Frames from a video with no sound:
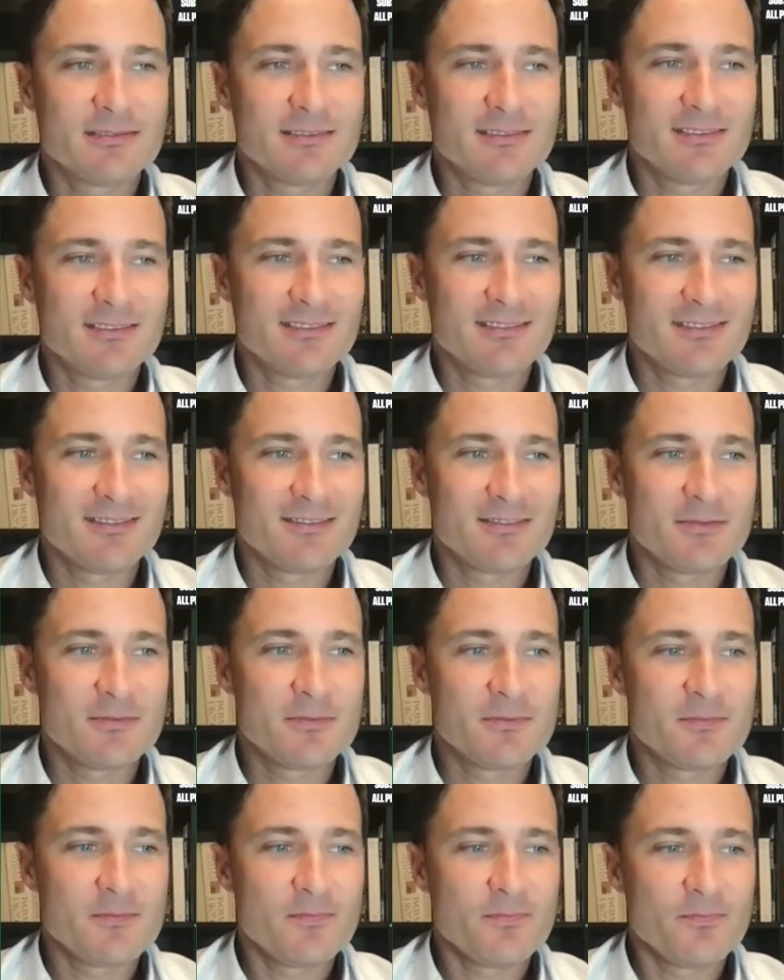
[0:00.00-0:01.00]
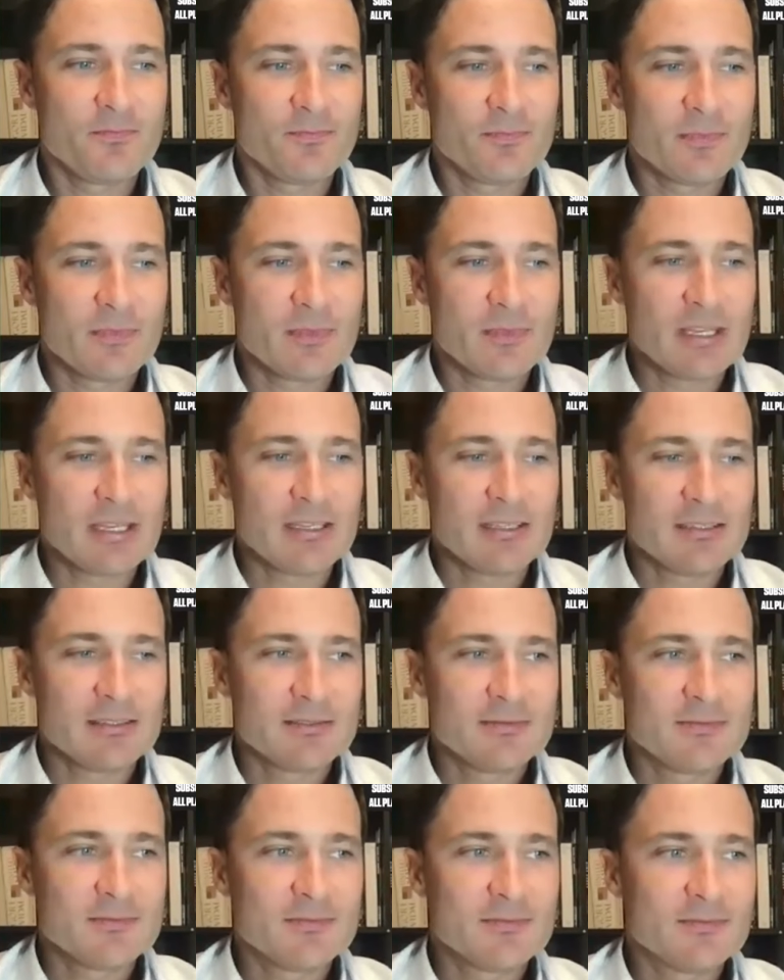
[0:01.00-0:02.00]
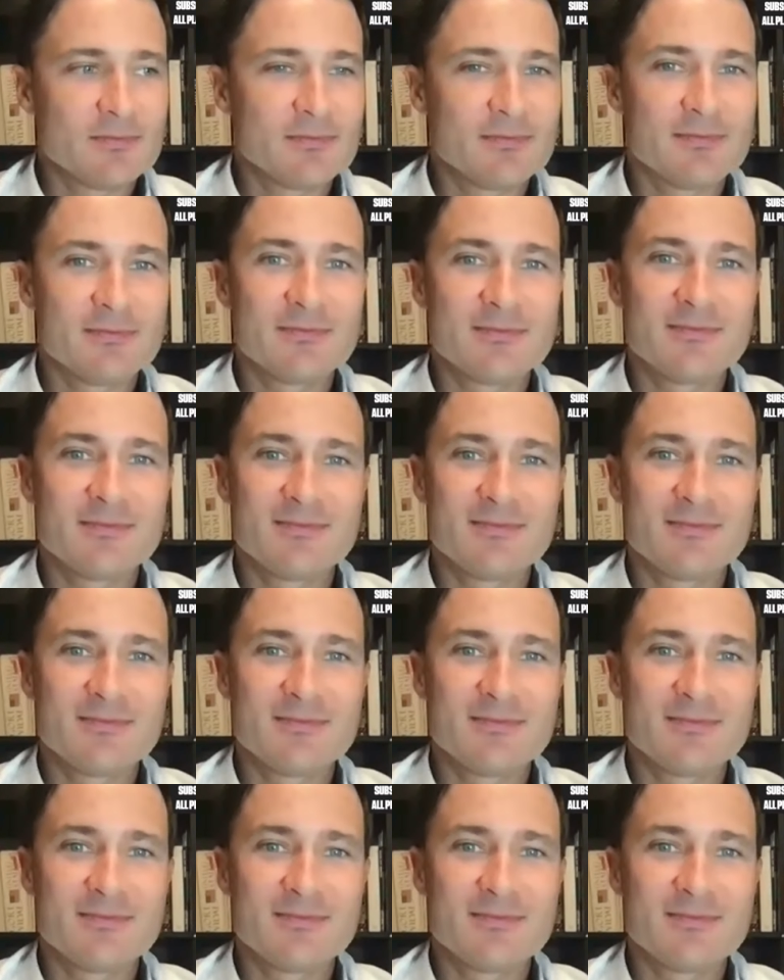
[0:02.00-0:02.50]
The person shown says nothing.